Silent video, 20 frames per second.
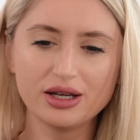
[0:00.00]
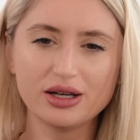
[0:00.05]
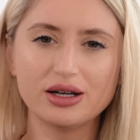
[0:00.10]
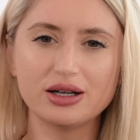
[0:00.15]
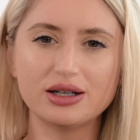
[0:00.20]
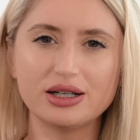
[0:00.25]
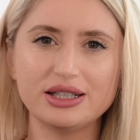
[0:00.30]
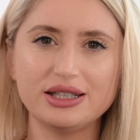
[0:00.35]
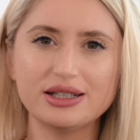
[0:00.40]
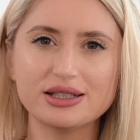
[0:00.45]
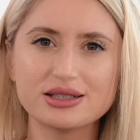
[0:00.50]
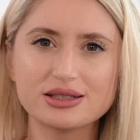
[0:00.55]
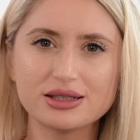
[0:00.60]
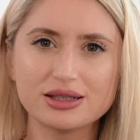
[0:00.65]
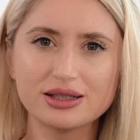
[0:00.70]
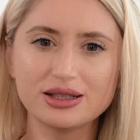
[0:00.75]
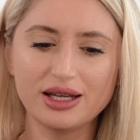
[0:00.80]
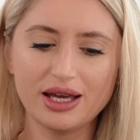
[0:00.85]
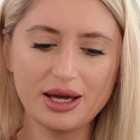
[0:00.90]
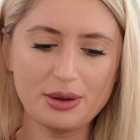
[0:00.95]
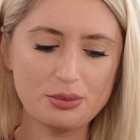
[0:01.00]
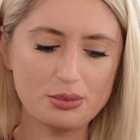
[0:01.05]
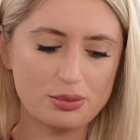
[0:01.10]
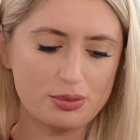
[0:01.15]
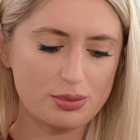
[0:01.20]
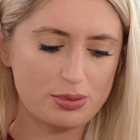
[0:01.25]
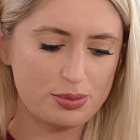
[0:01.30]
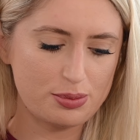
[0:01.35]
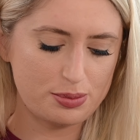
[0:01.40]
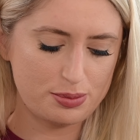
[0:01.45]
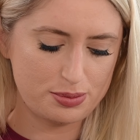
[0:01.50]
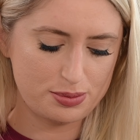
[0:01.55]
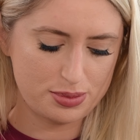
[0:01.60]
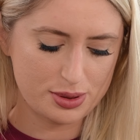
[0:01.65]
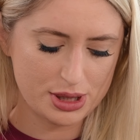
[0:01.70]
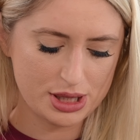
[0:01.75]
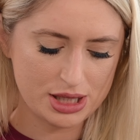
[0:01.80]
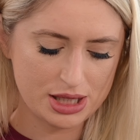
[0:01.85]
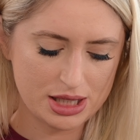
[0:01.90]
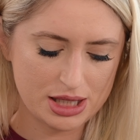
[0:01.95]
yesterday, but
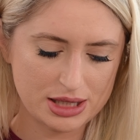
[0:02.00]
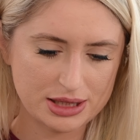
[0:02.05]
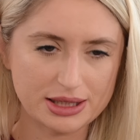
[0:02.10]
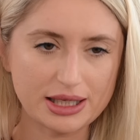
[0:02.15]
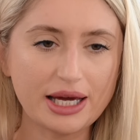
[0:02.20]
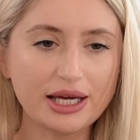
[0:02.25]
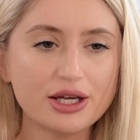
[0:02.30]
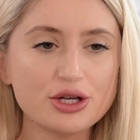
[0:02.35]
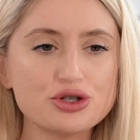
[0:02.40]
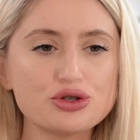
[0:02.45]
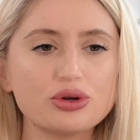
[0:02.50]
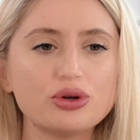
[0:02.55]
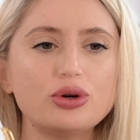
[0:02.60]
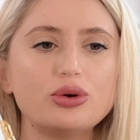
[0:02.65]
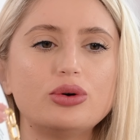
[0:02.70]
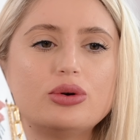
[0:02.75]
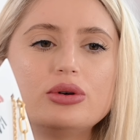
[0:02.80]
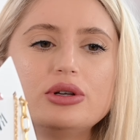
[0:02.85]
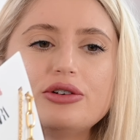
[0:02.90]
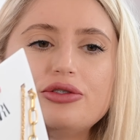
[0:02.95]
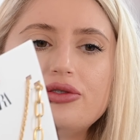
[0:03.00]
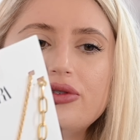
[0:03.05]
I can show you the